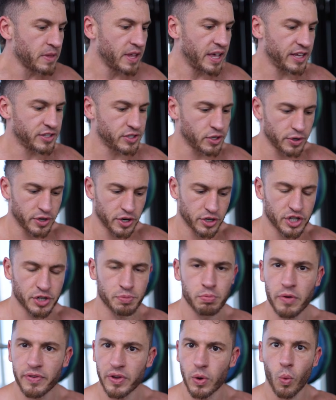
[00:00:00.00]
And so you're just
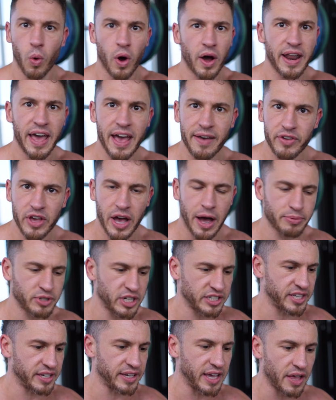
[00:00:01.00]
moving one heavy
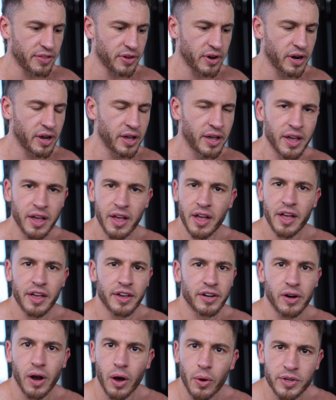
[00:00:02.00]
object together.
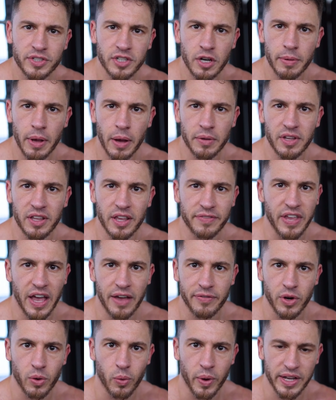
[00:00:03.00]
You're always gonna be able to lift
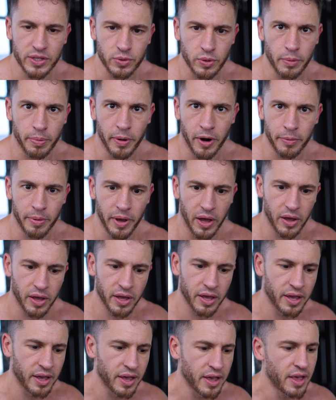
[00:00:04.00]
heavier weights with a barbell.
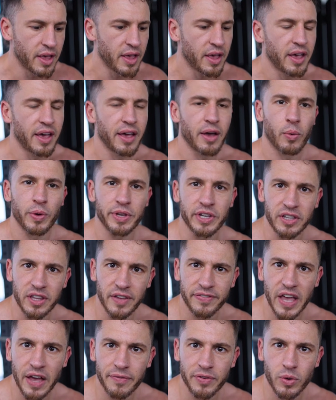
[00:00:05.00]
When you can
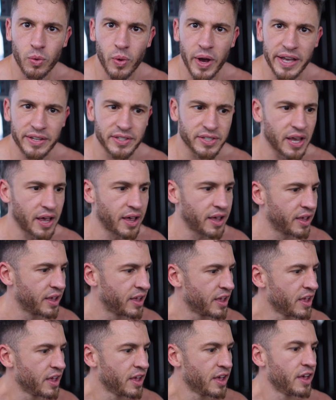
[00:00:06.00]
lift heavier weights,
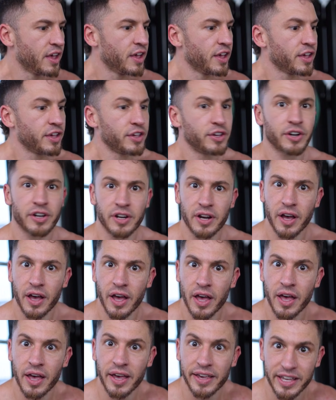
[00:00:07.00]
you're gonna
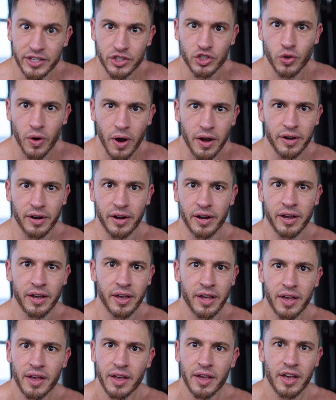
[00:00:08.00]
get stronger.
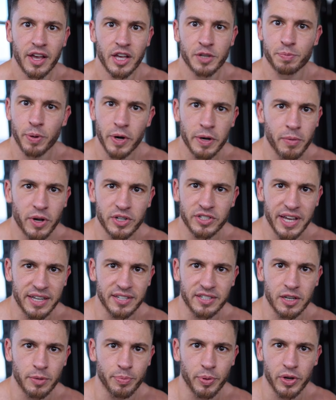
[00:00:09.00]
It's pretty much that
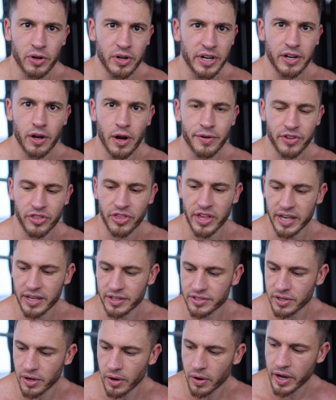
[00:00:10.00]
simple. You don't need to overthink it.
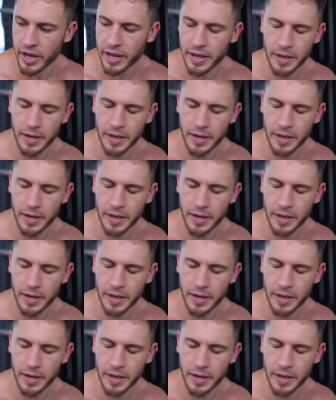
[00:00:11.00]
So